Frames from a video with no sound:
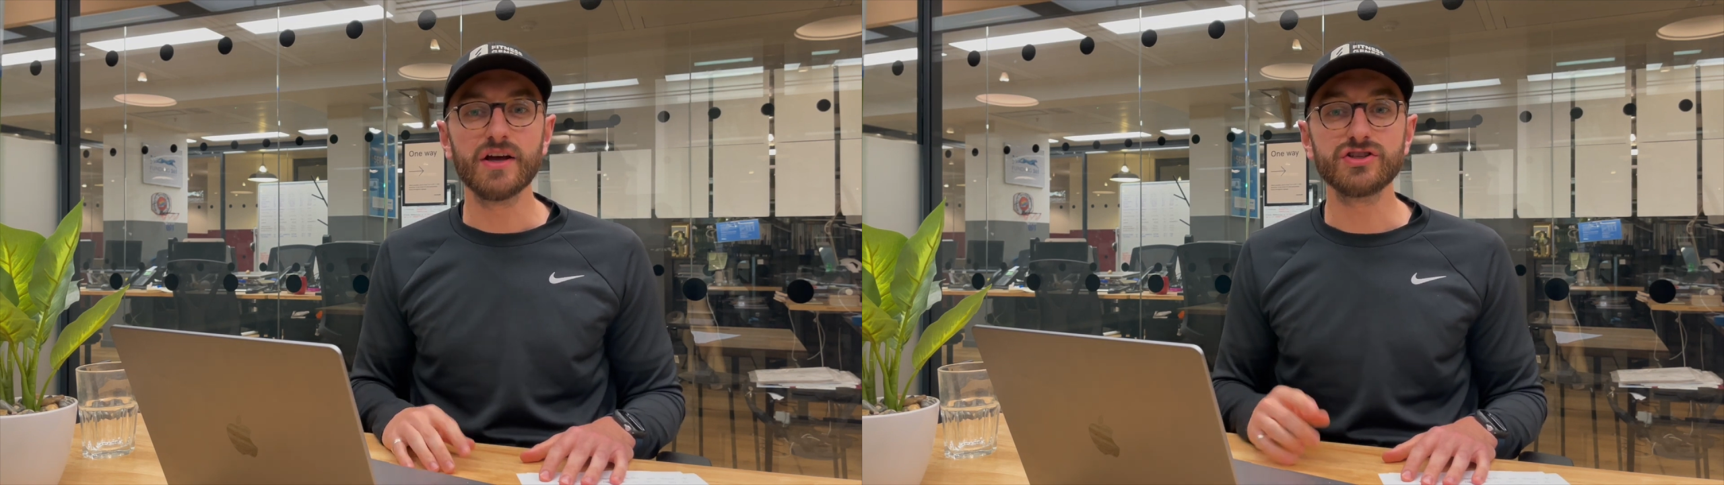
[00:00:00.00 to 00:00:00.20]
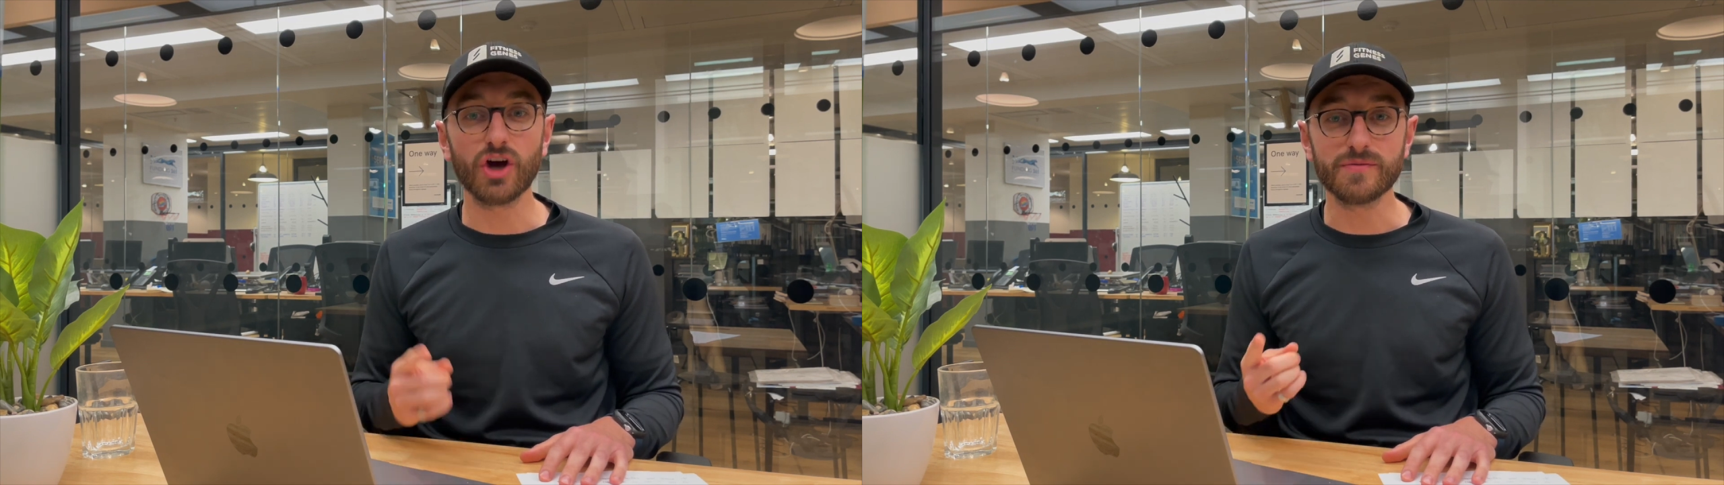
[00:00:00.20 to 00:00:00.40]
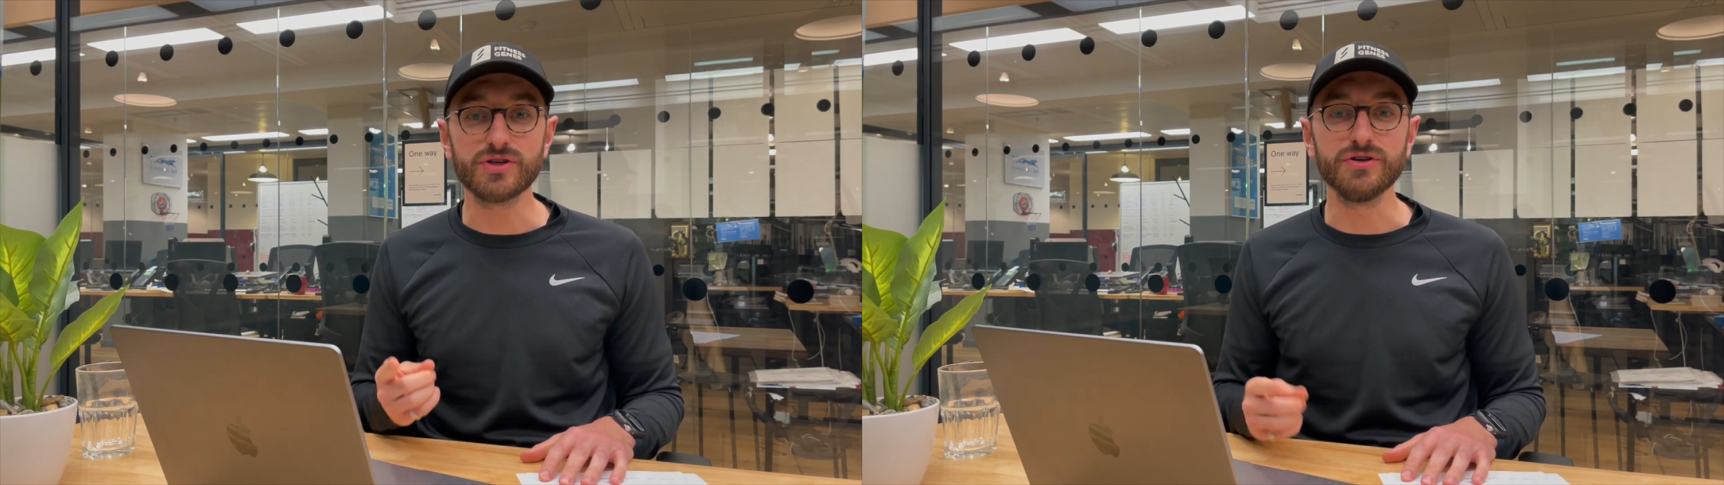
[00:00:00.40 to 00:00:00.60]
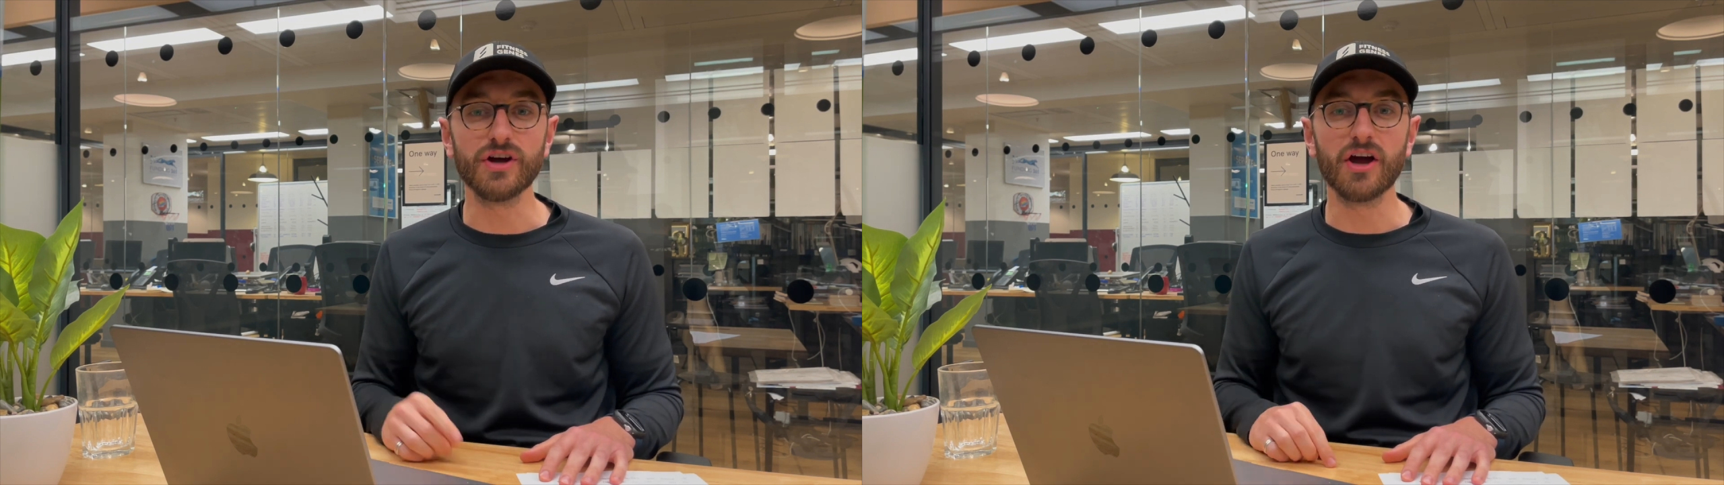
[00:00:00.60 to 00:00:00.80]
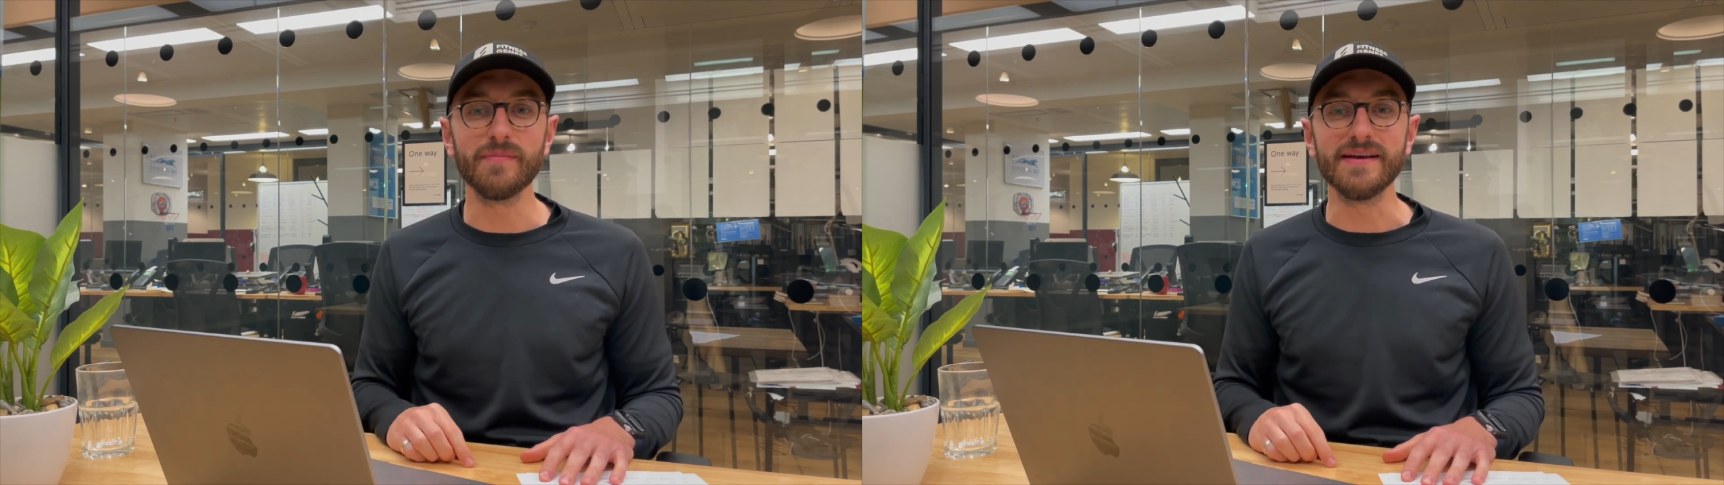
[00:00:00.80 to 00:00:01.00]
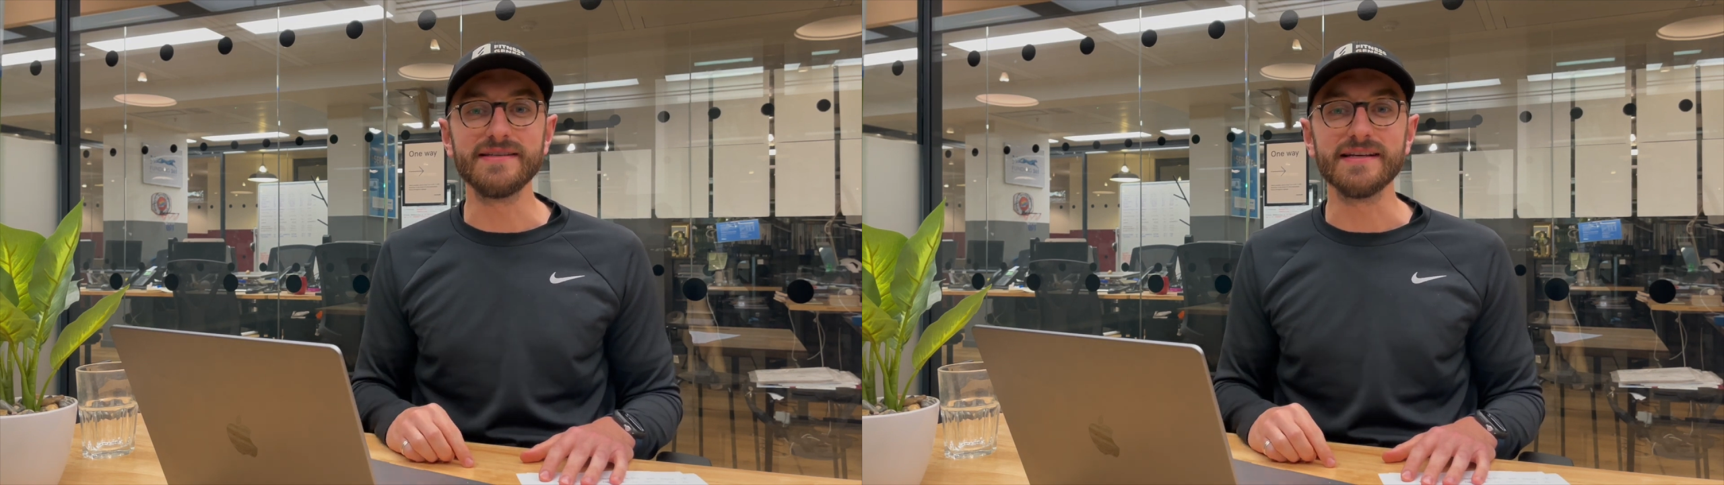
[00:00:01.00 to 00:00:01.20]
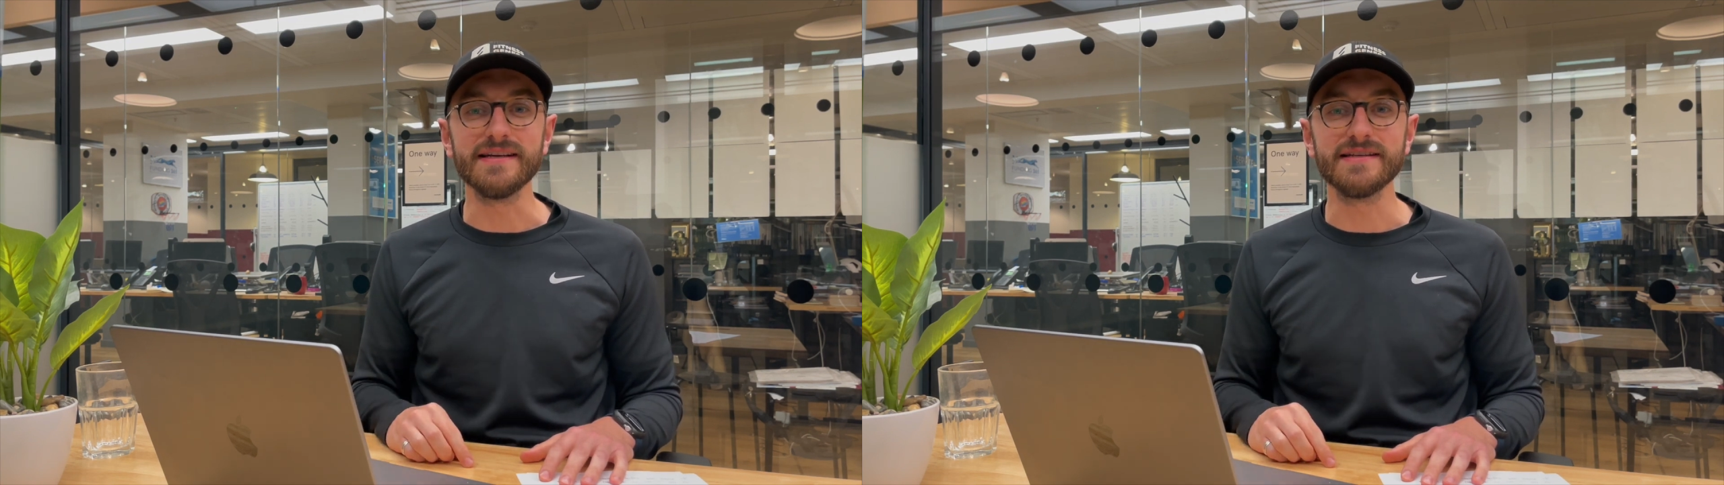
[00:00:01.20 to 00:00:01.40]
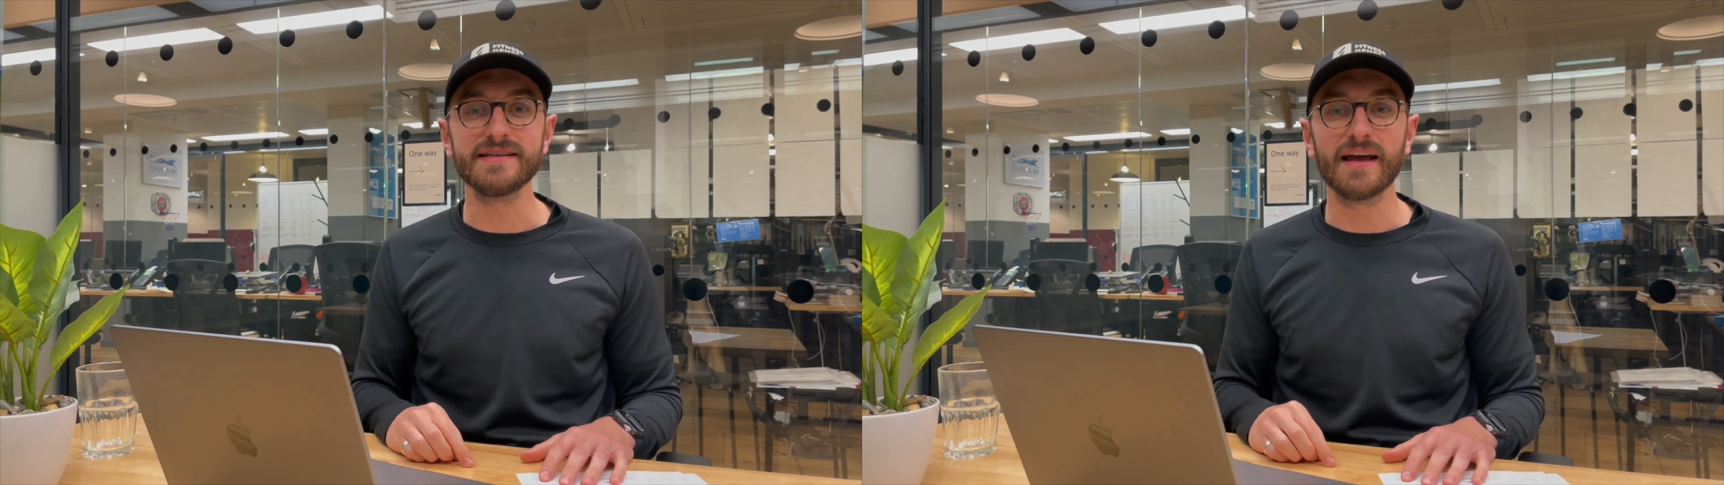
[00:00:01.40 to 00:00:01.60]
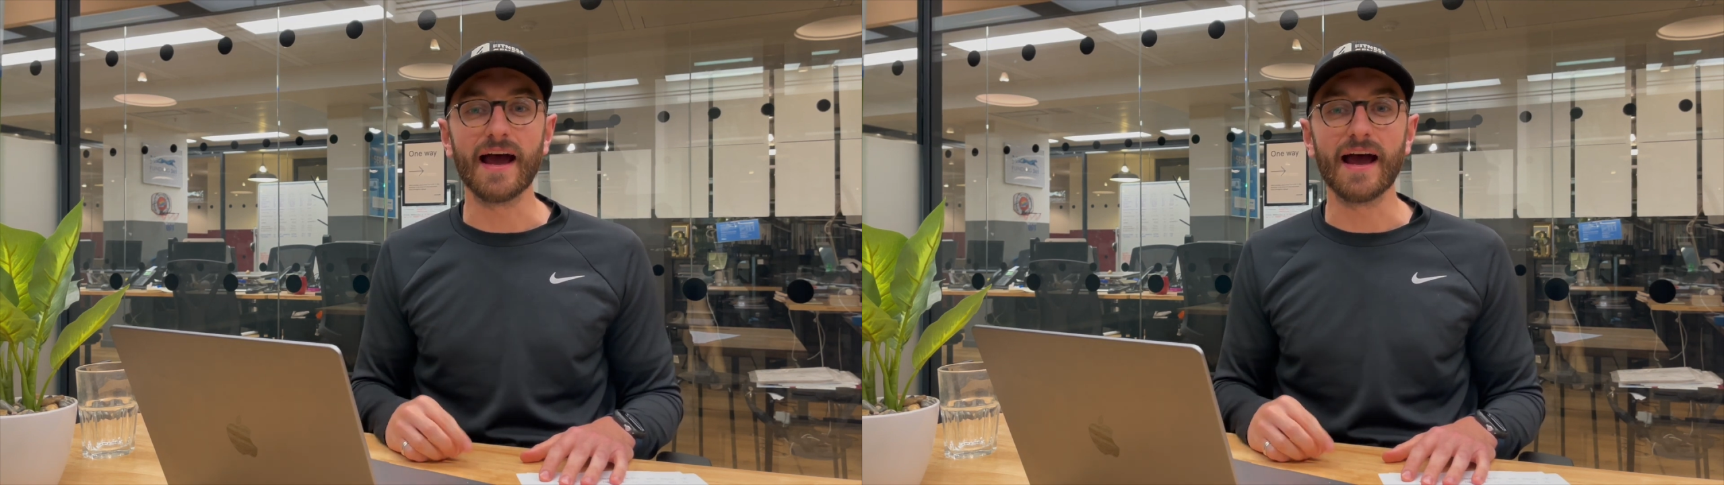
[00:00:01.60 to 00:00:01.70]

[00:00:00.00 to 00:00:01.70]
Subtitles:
type 2 diabetes,